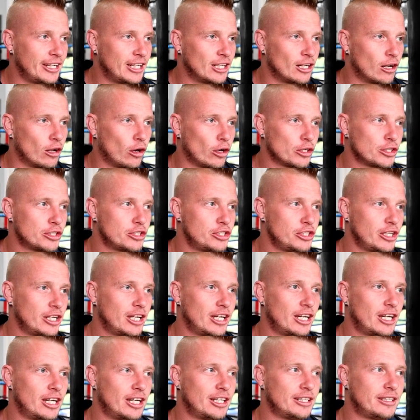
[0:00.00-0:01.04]
then last
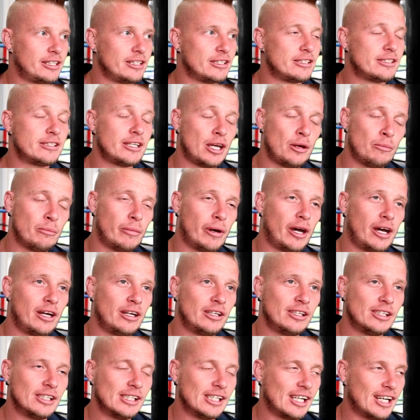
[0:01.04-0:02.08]
year, December,
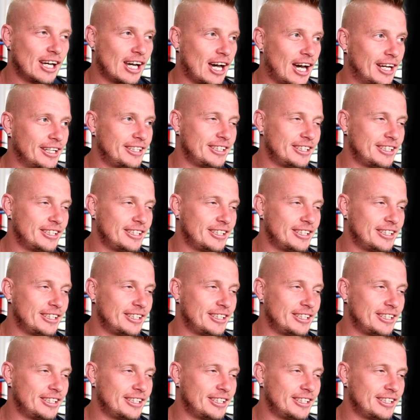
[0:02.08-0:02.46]
I